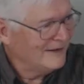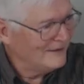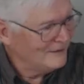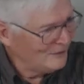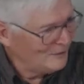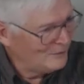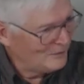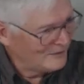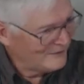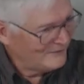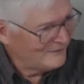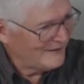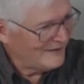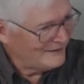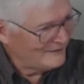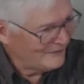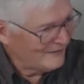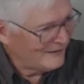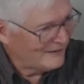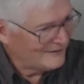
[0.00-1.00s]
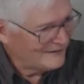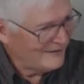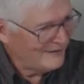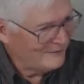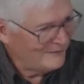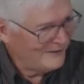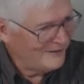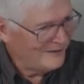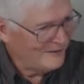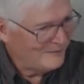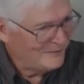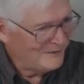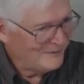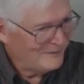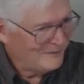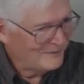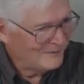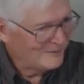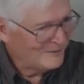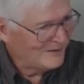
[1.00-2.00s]
Can you believe I talk that way to
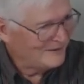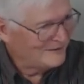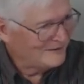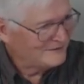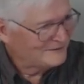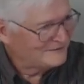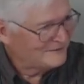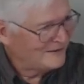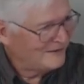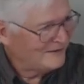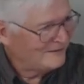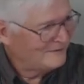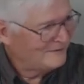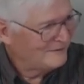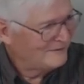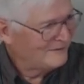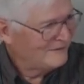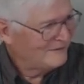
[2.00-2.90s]
people about this stuff?